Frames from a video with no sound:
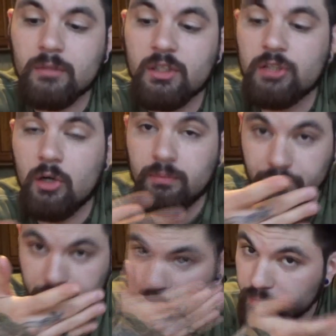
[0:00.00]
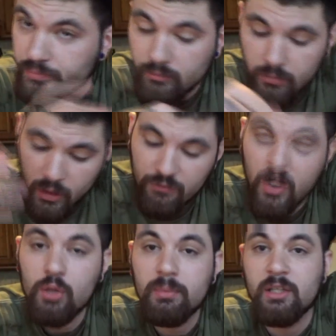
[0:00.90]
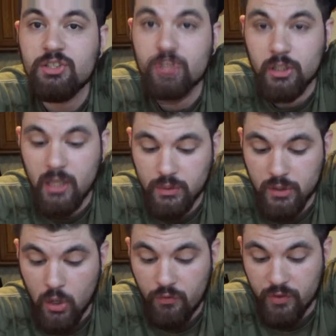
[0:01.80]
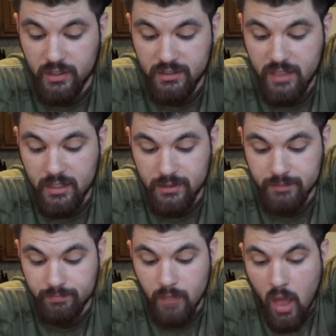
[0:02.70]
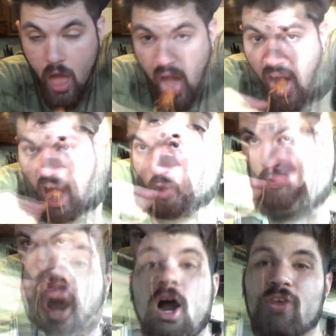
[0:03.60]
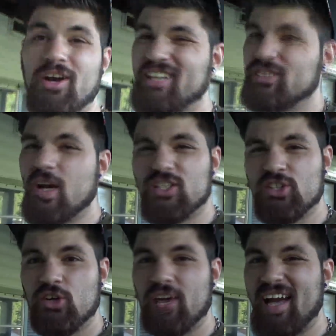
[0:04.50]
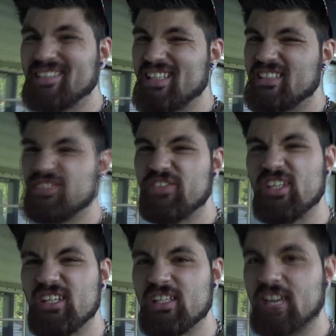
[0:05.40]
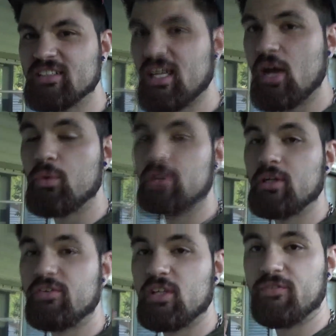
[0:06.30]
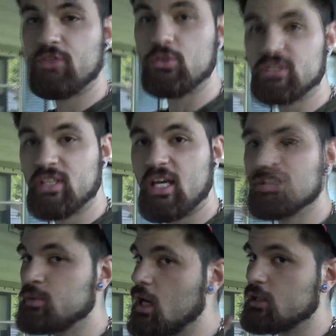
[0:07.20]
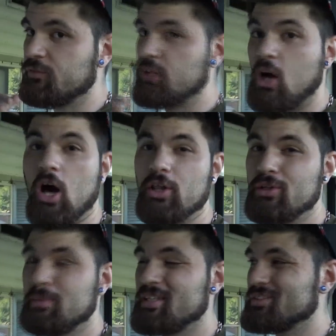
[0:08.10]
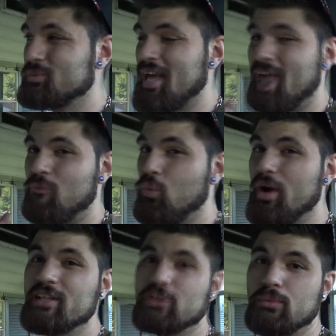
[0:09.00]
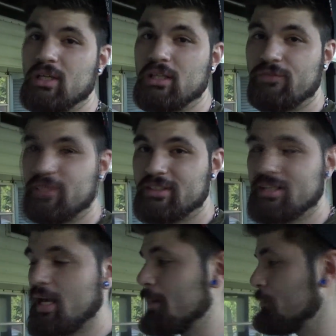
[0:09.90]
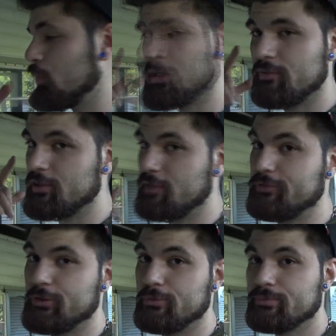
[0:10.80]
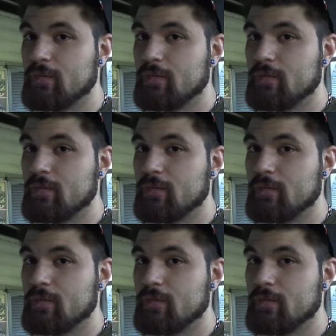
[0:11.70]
So follow me on this journey as we go feed the snakes. Alright, so as you know guys, it is feeding day today. We're going to feed a few snakes. We're not going to feed all of them because we have way too many to feed today, but we're going to feed a few.